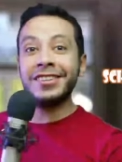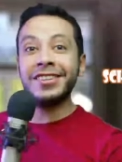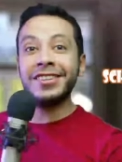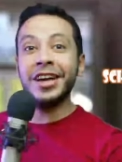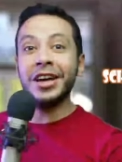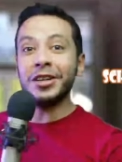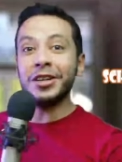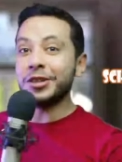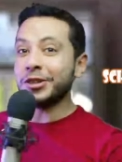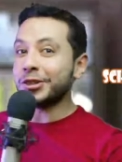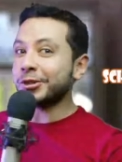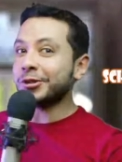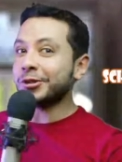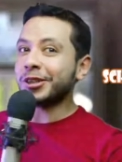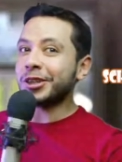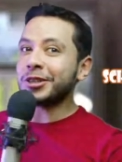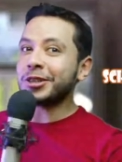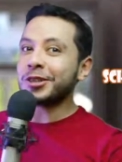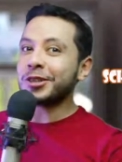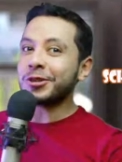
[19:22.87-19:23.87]

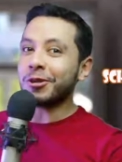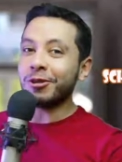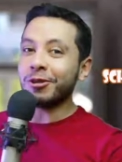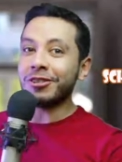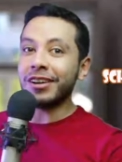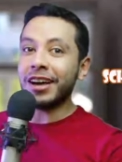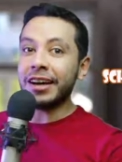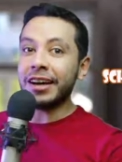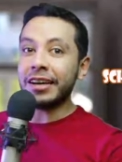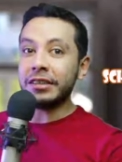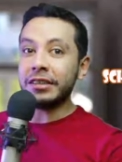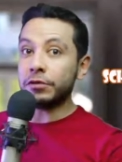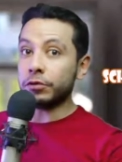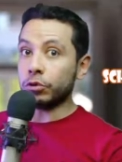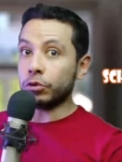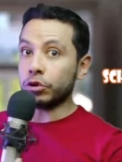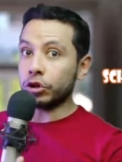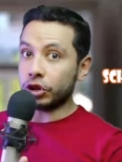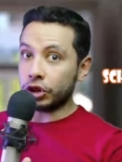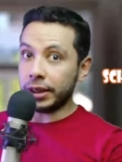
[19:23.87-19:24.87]
insurance online for
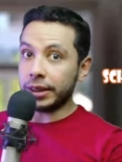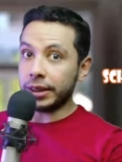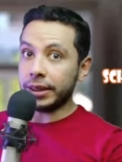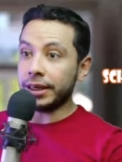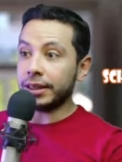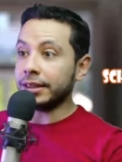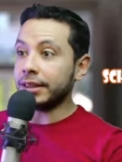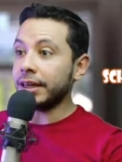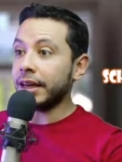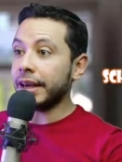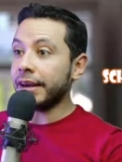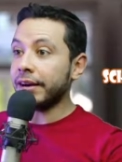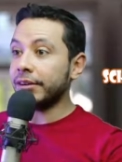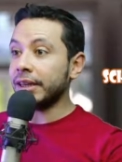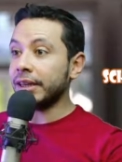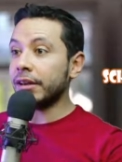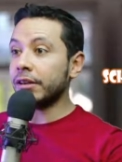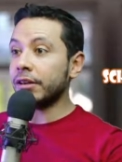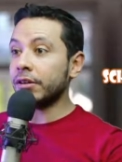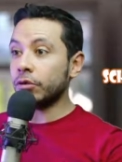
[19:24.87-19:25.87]
Schengen
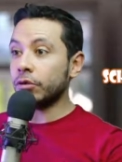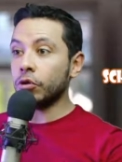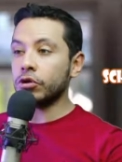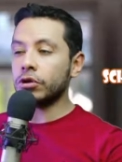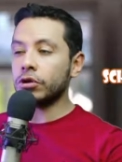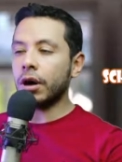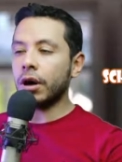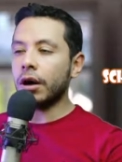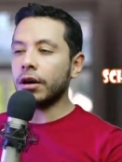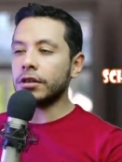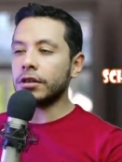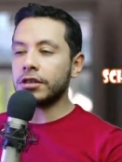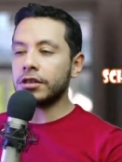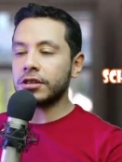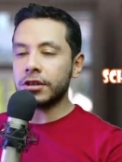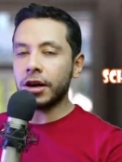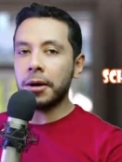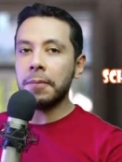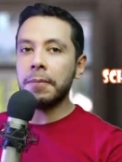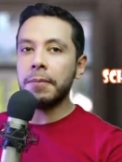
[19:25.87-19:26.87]
area, those are
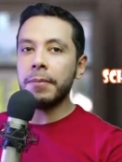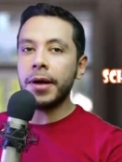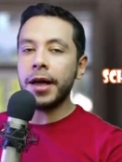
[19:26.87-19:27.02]
some